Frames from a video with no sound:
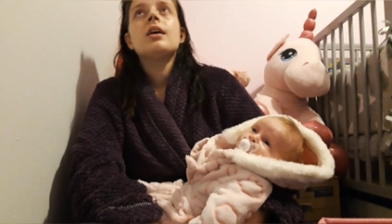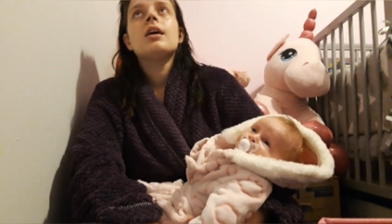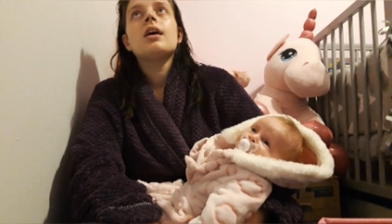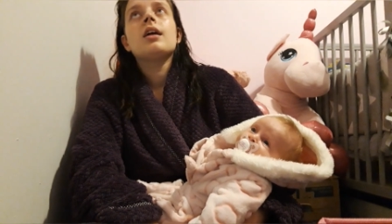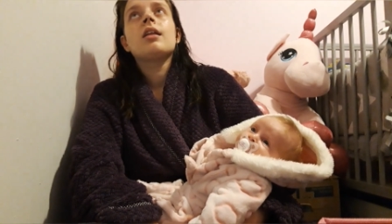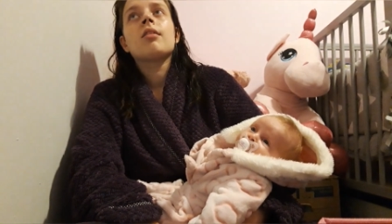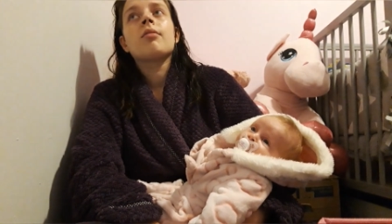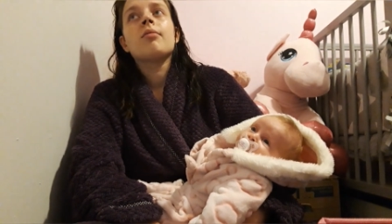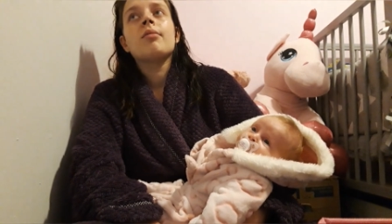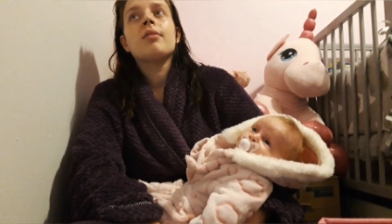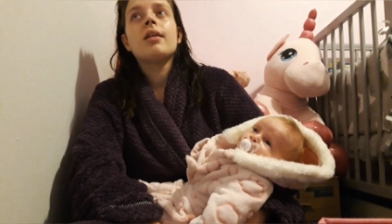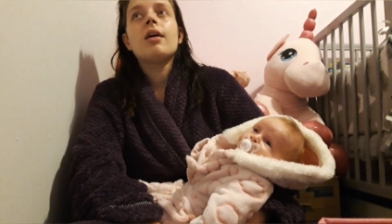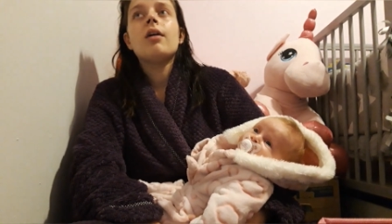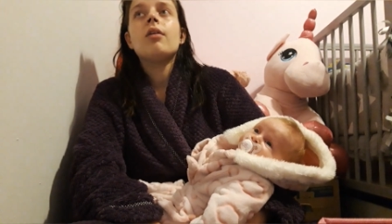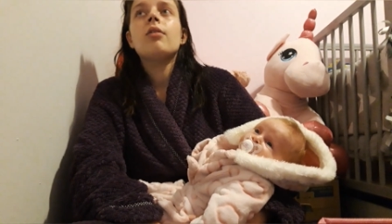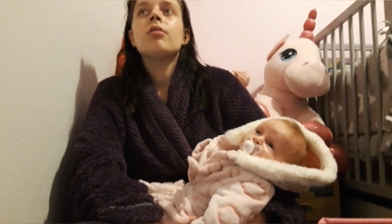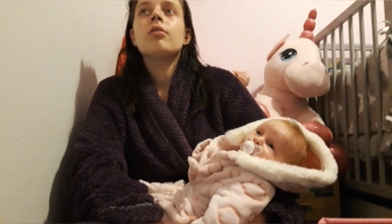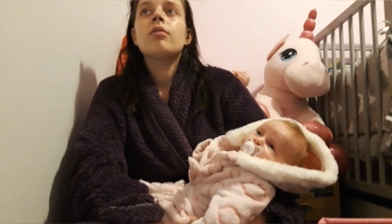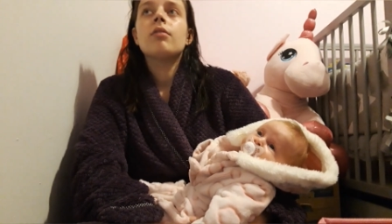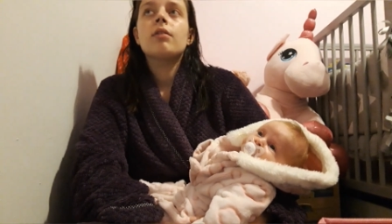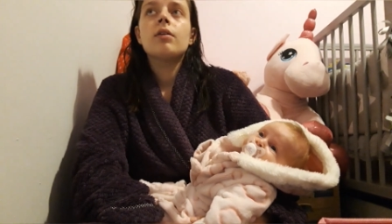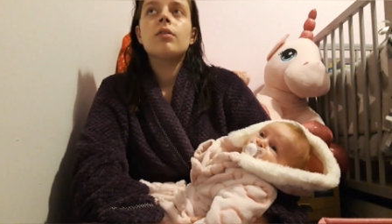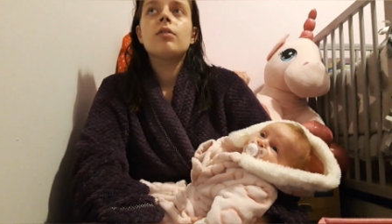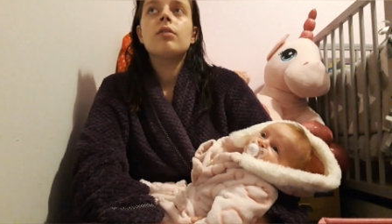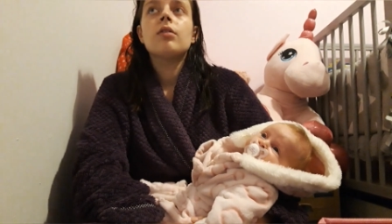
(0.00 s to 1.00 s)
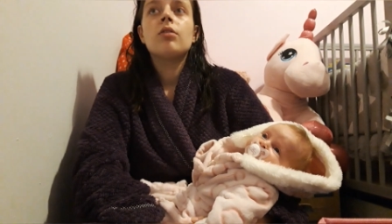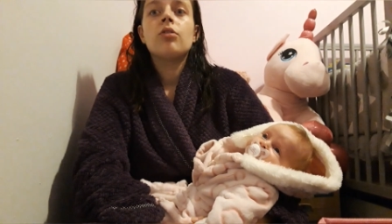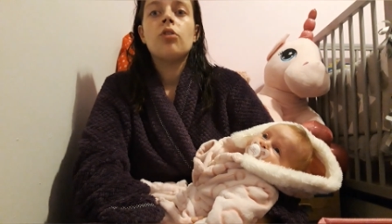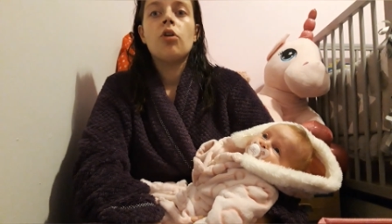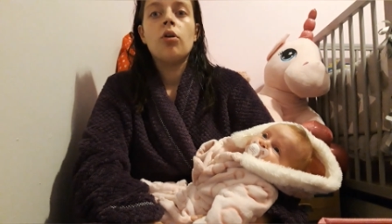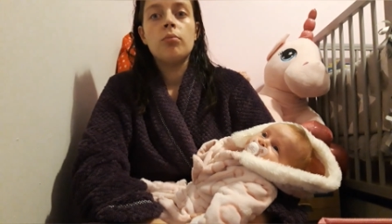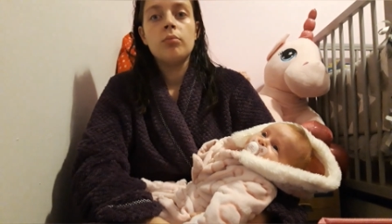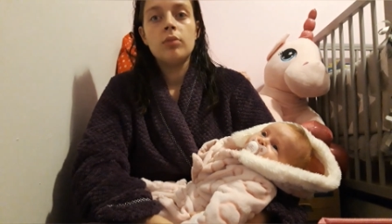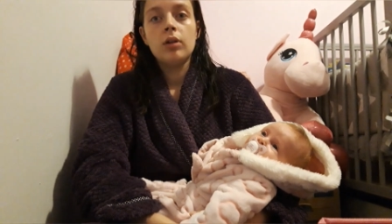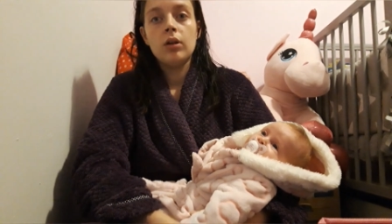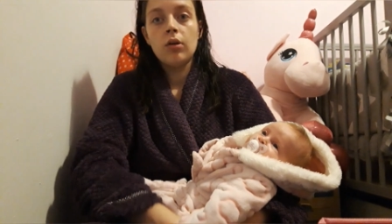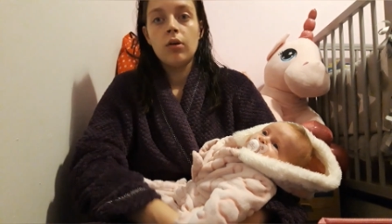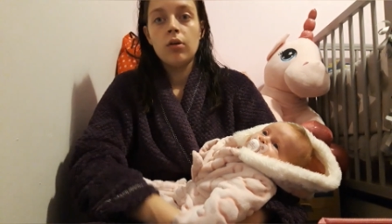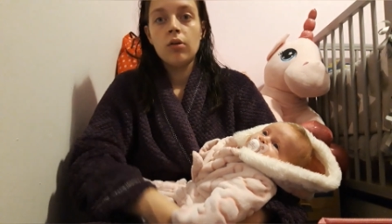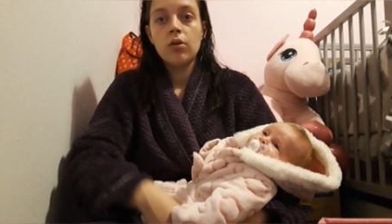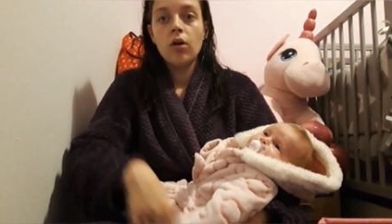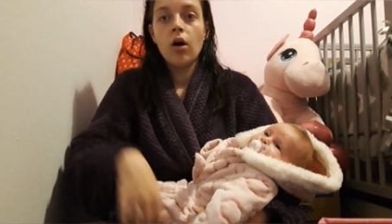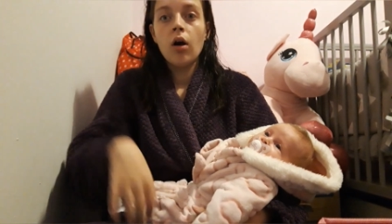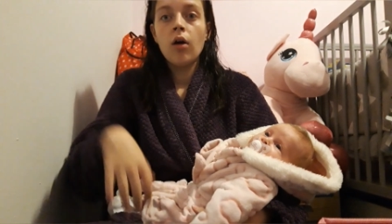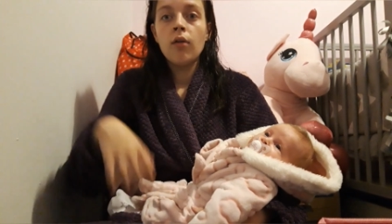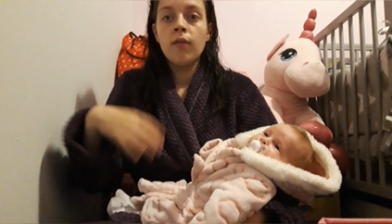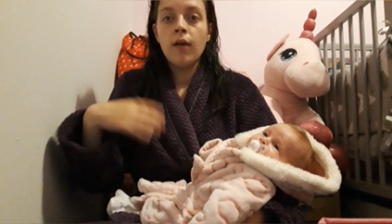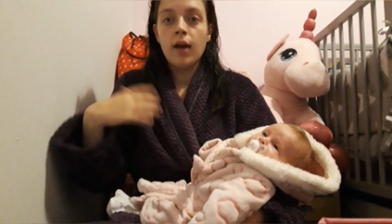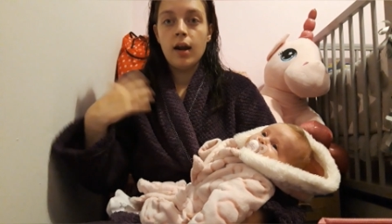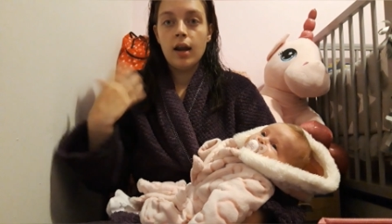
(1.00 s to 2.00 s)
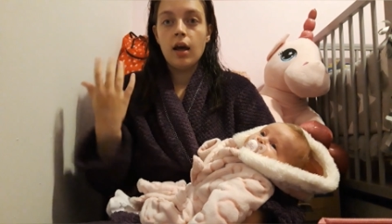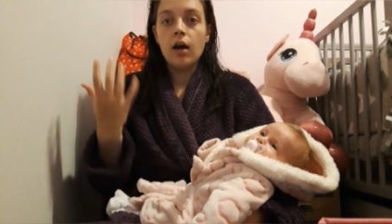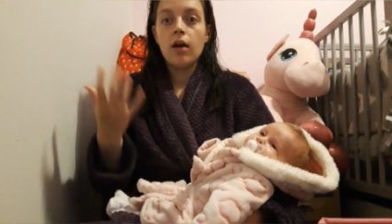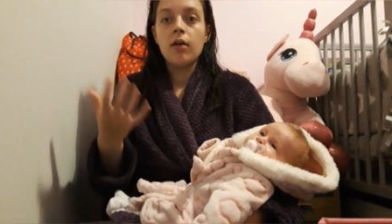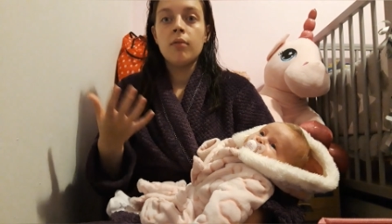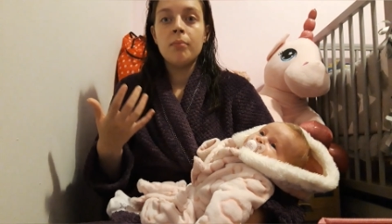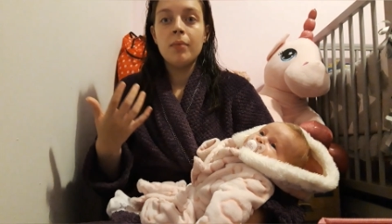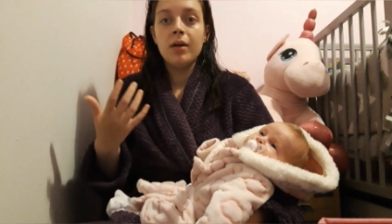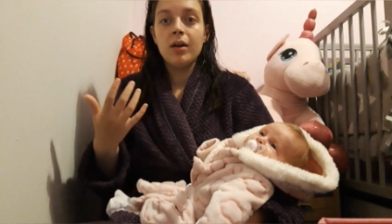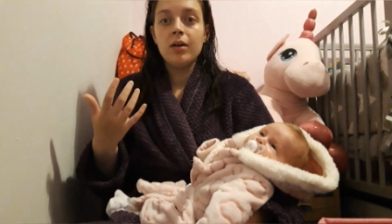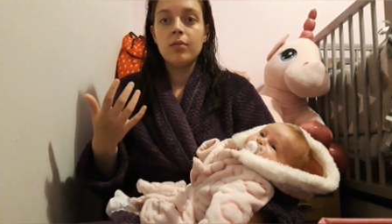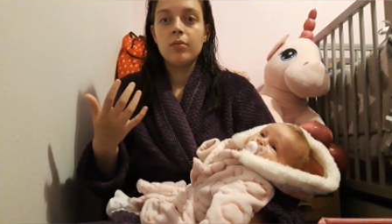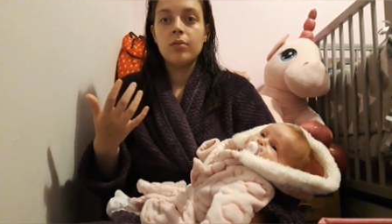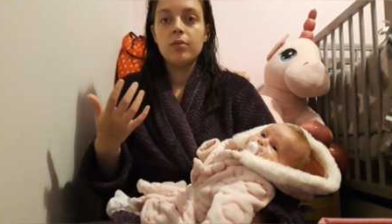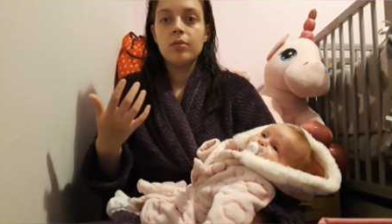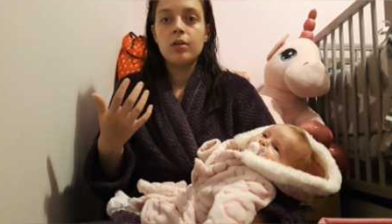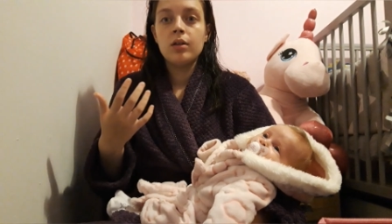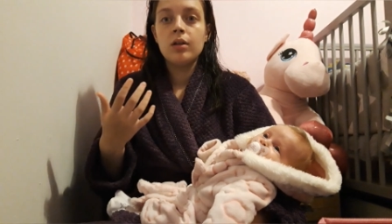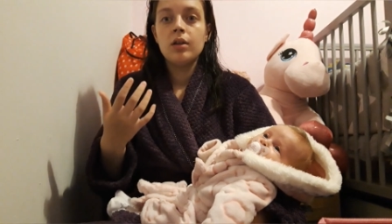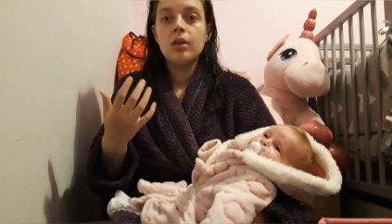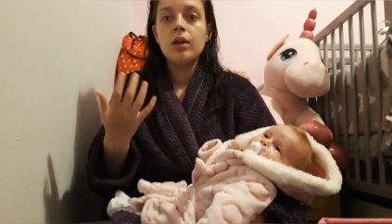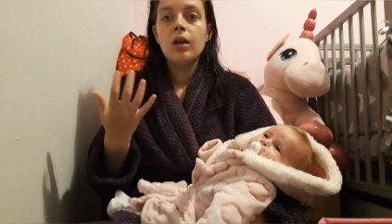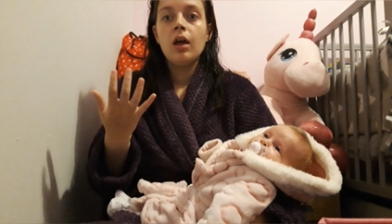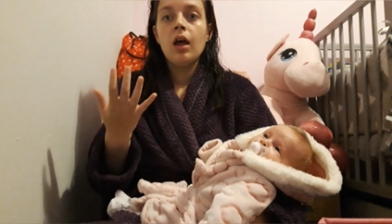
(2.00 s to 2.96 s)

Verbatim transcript: And she was that hungry all the time that like I ran out of milk.